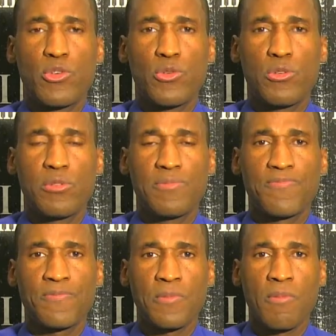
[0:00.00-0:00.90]
to
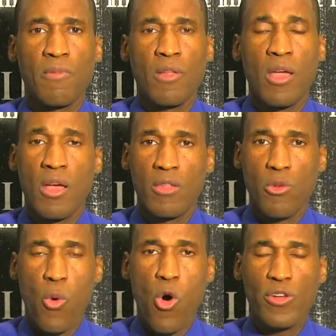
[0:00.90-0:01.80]

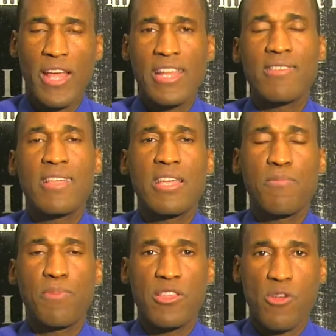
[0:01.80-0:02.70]
the war that is
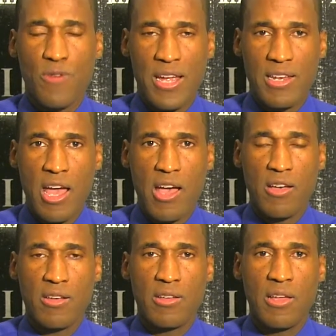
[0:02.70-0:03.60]
taking place right
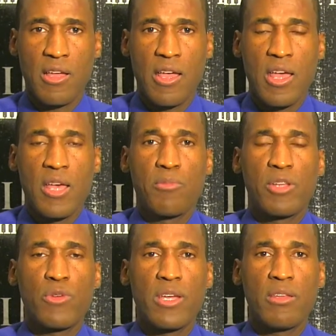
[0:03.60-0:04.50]
now
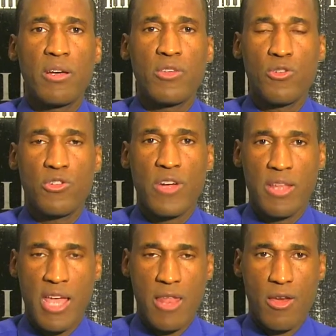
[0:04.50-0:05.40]
between
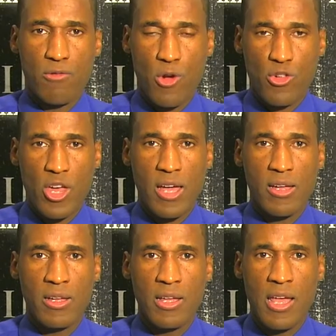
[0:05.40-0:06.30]
Ukraine and
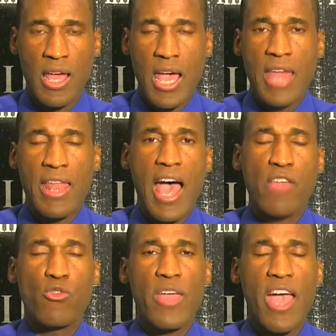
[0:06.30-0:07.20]
Russia, and
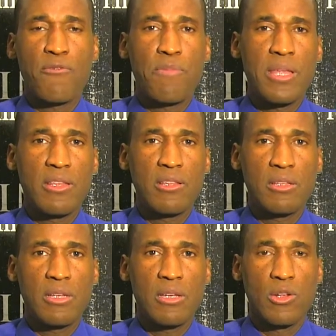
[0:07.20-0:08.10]
as we have
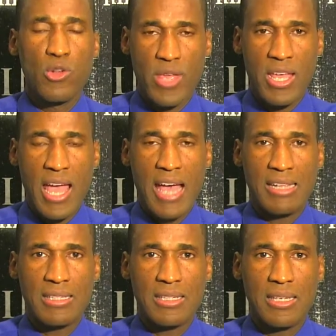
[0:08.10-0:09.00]
been looking
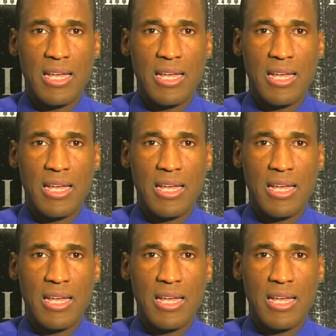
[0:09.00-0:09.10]
at,